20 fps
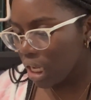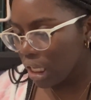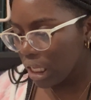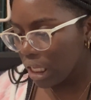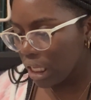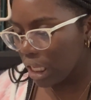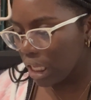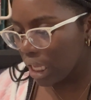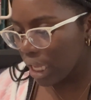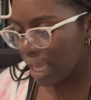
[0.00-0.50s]

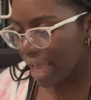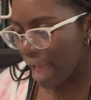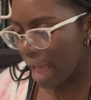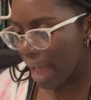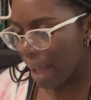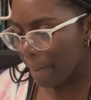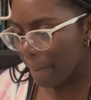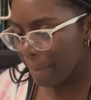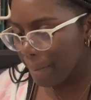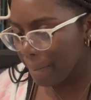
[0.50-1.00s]

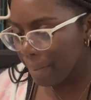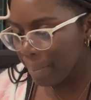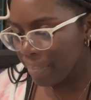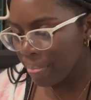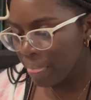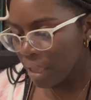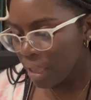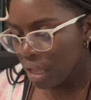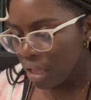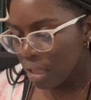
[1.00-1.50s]
Yeah.
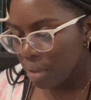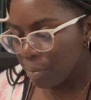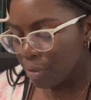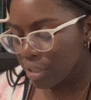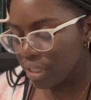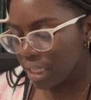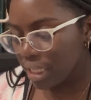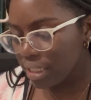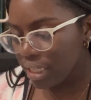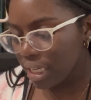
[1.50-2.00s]

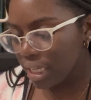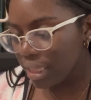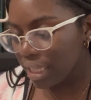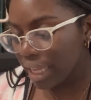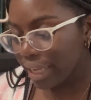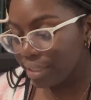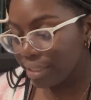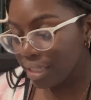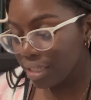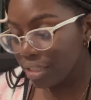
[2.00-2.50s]
Presenting
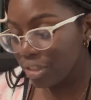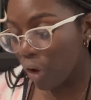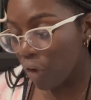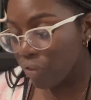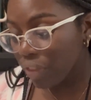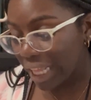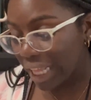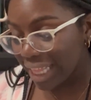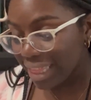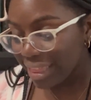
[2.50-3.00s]
lessons on
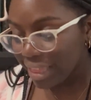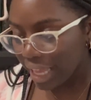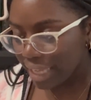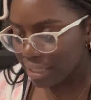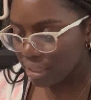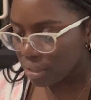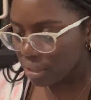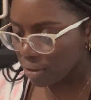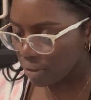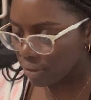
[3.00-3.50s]
the
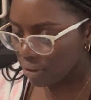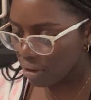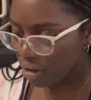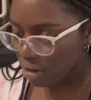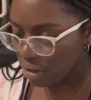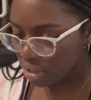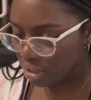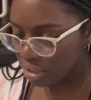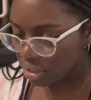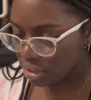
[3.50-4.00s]
classical
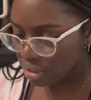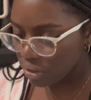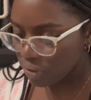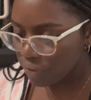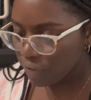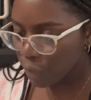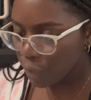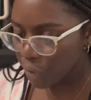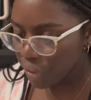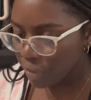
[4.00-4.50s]
arts. The
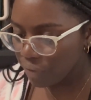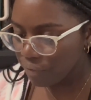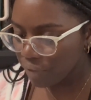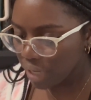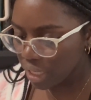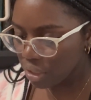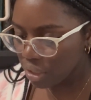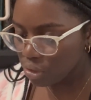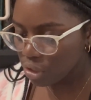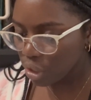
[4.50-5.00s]
4th and
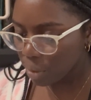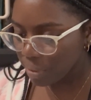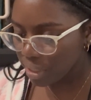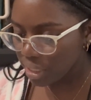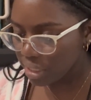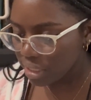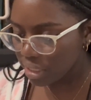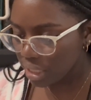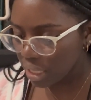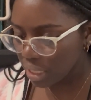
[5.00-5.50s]
final tome in
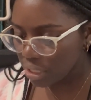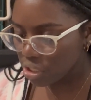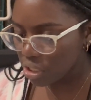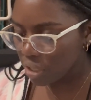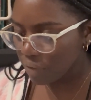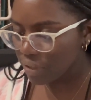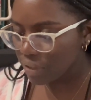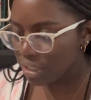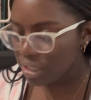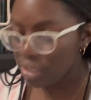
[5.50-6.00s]
this collection
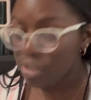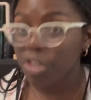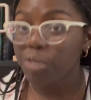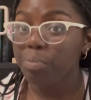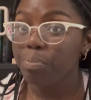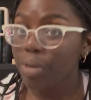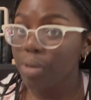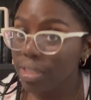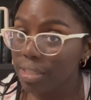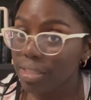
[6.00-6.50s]
of the
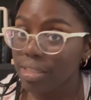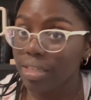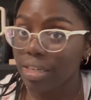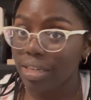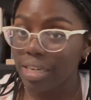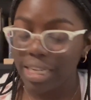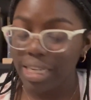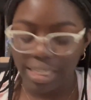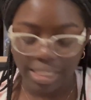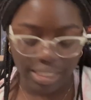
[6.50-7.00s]
Secret Book
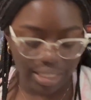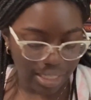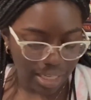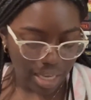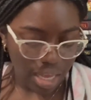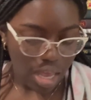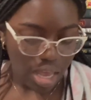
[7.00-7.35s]
series.